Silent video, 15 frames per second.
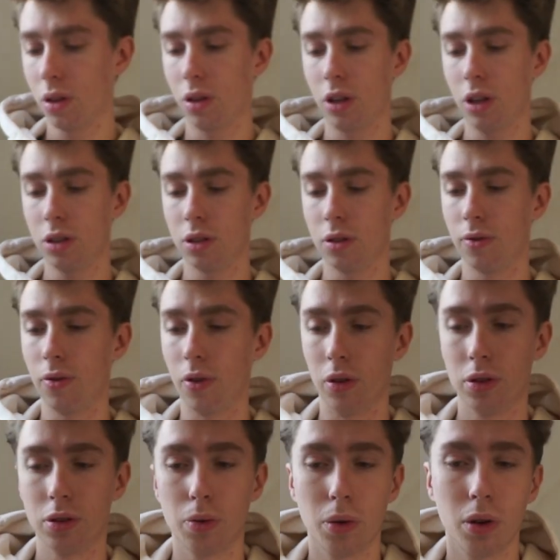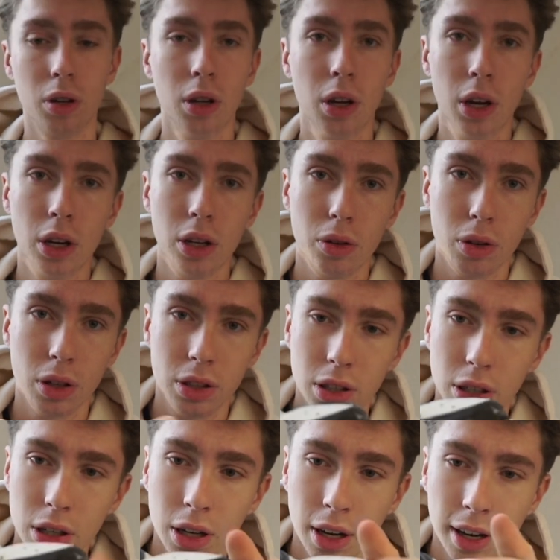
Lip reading: that's the first one. You can see